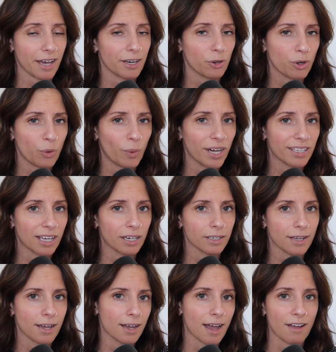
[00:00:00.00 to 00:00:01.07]
I don't know why that
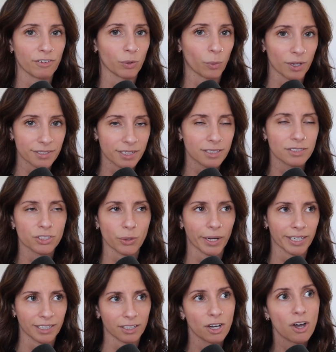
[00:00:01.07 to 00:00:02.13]
ever wasn't. So
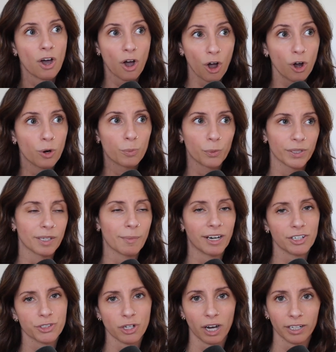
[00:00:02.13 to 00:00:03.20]
I hope when the
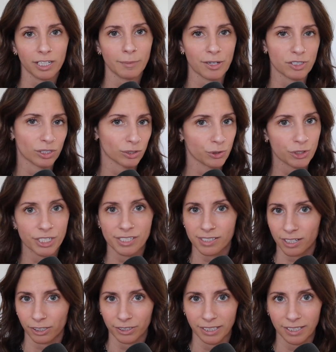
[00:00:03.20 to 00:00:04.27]
mayor's talking about solutions
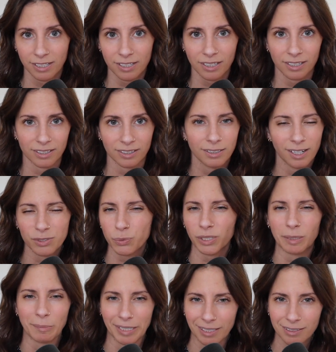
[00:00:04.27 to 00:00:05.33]
that are needed, that's what
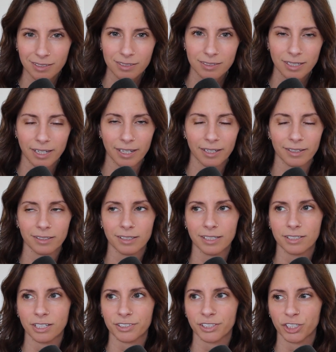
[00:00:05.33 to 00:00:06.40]
he means, and
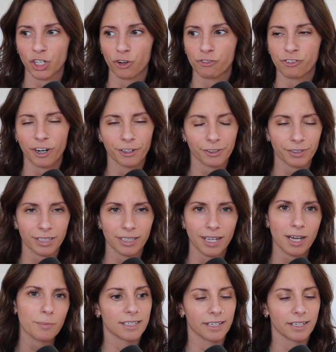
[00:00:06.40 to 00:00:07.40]
it doesn't go farther than that.